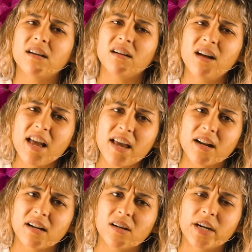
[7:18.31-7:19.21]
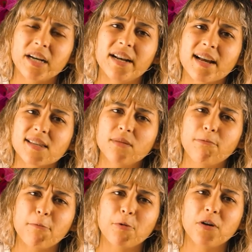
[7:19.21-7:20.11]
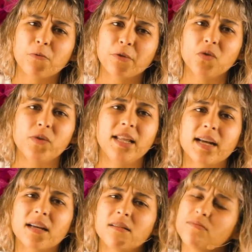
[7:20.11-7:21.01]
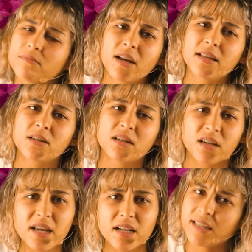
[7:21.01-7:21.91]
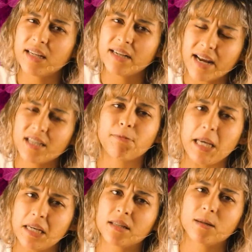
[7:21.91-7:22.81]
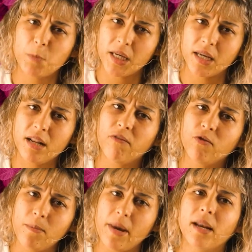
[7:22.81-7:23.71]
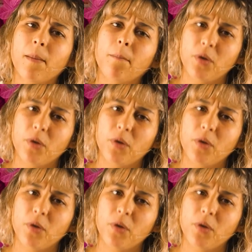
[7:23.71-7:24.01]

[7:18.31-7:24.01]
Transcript: God, or connected with people in a real way? Like, it's good. It's a nice place to be in if we made it